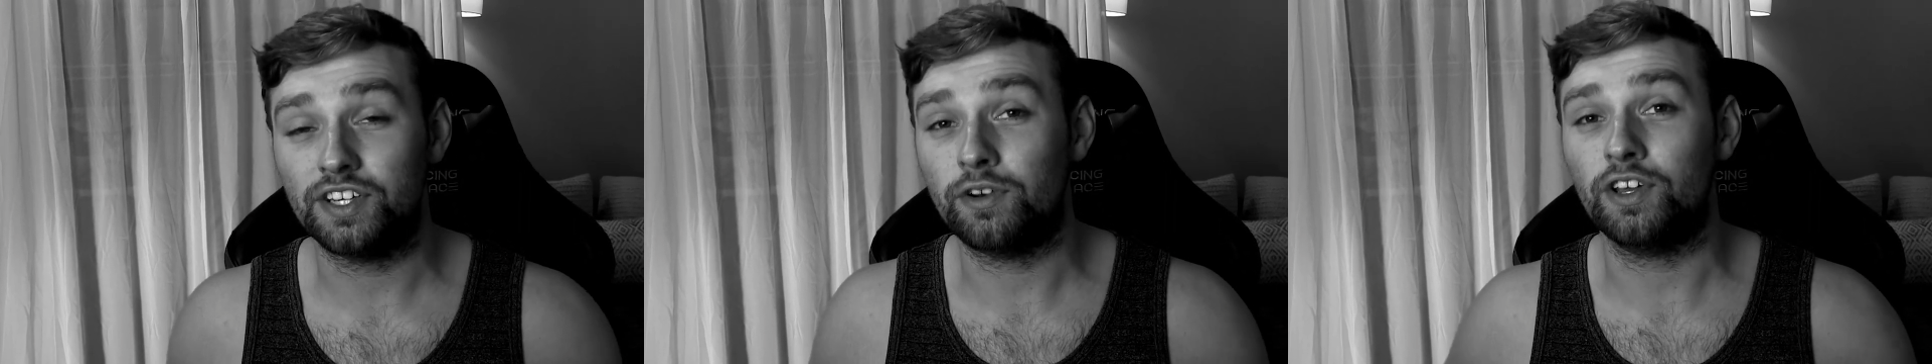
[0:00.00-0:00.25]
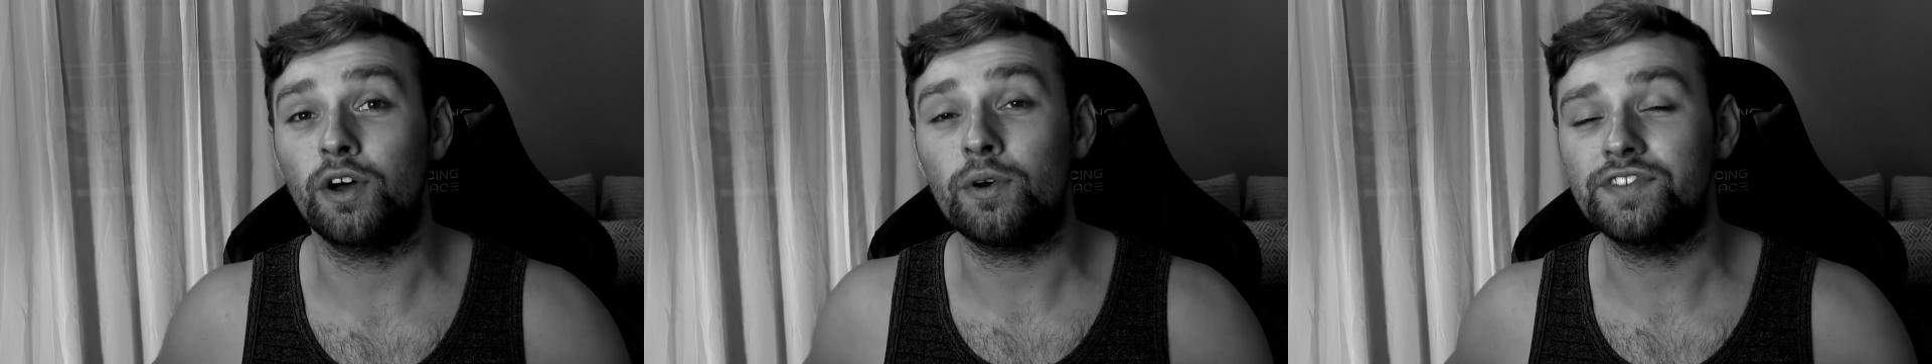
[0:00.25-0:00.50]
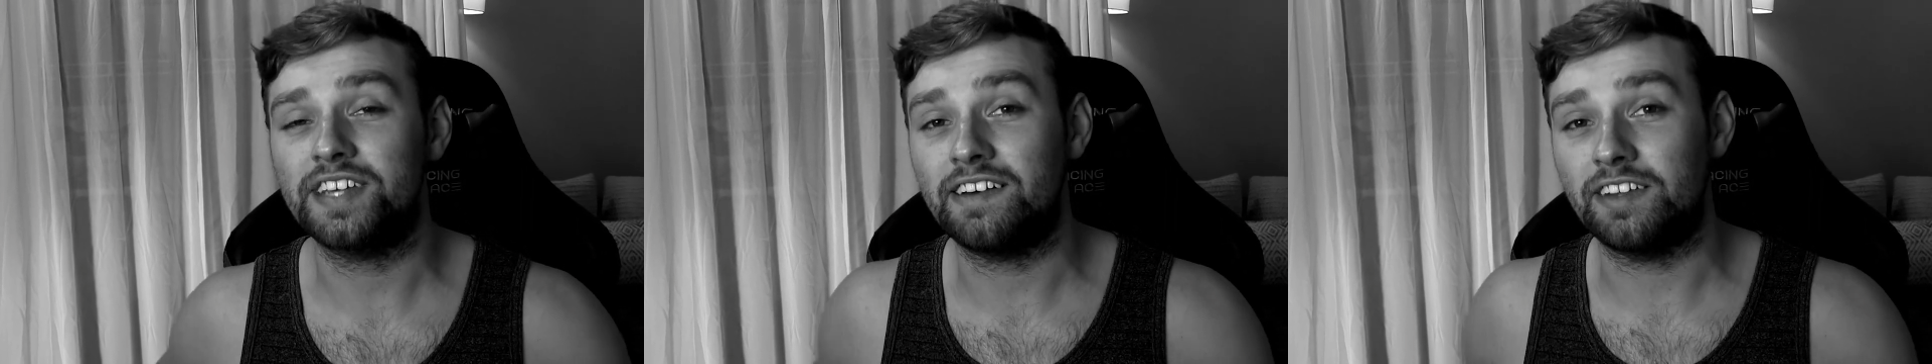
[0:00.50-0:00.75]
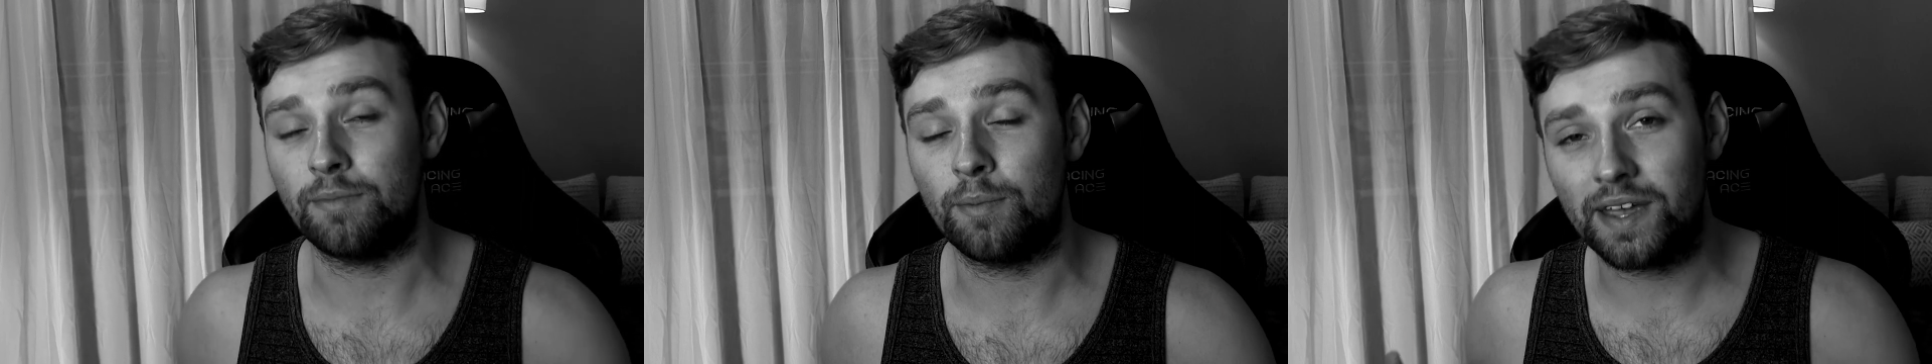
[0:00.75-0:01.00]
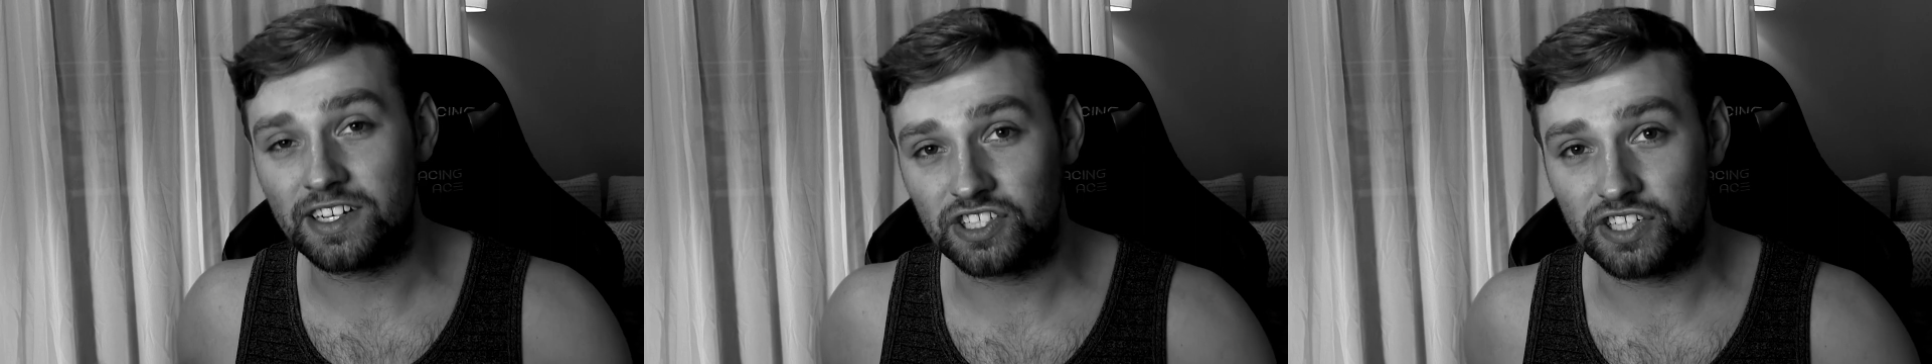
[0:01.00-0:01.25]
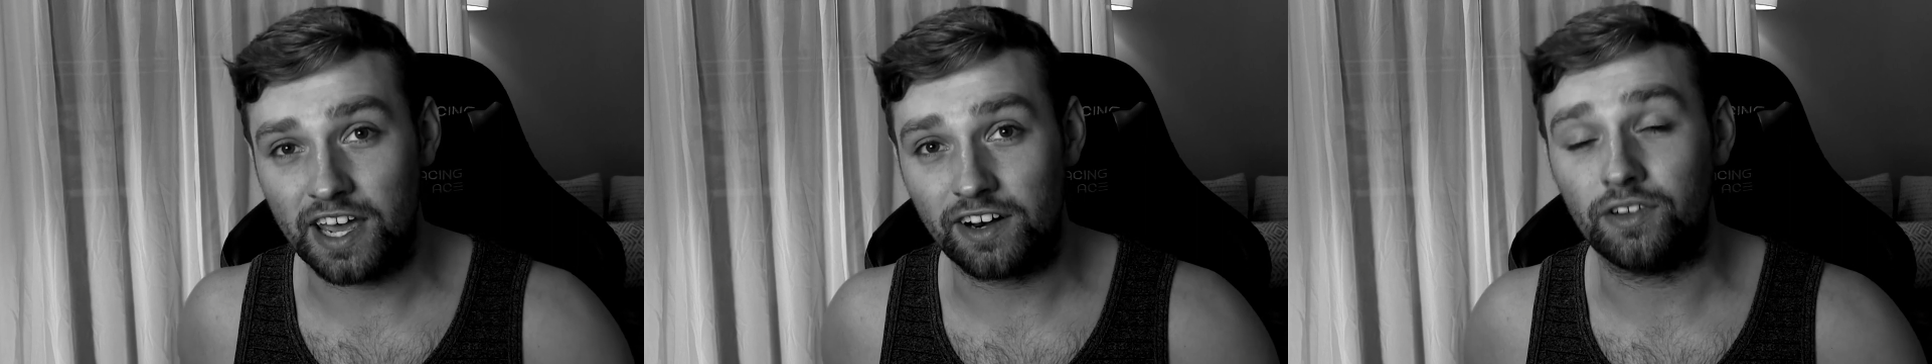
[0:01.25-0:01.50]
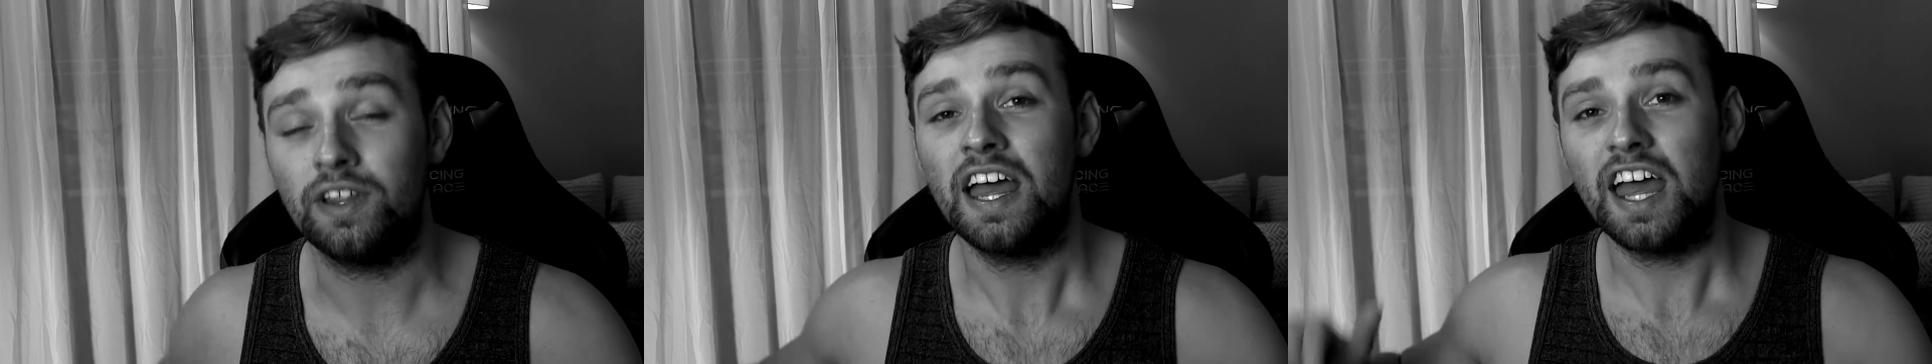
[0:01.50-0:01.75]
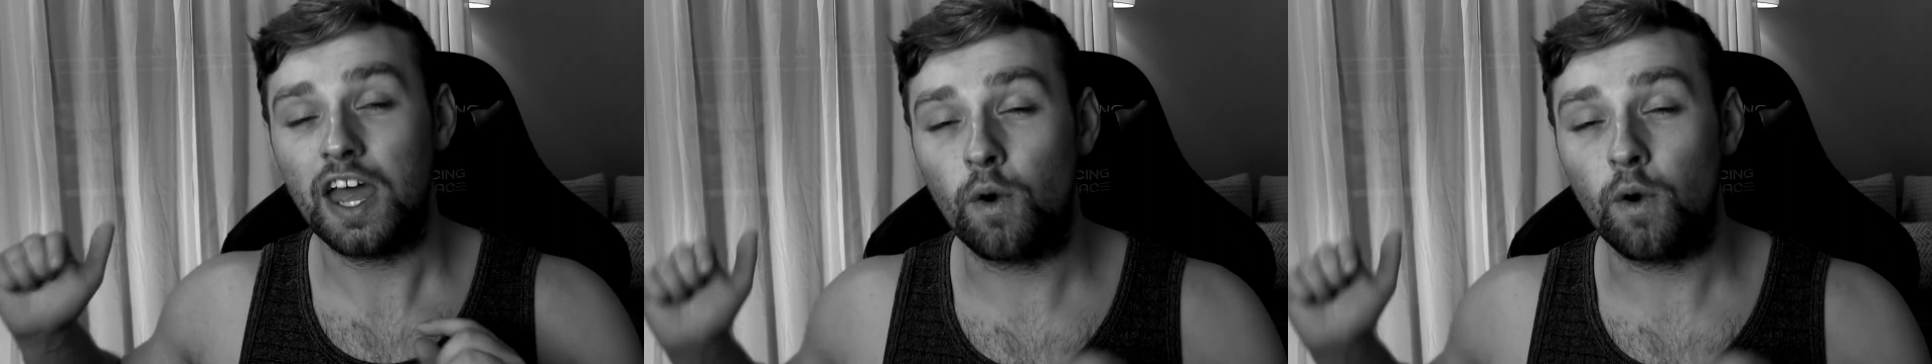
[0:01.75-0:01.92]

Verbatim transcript: go to Goldtown M M A's channel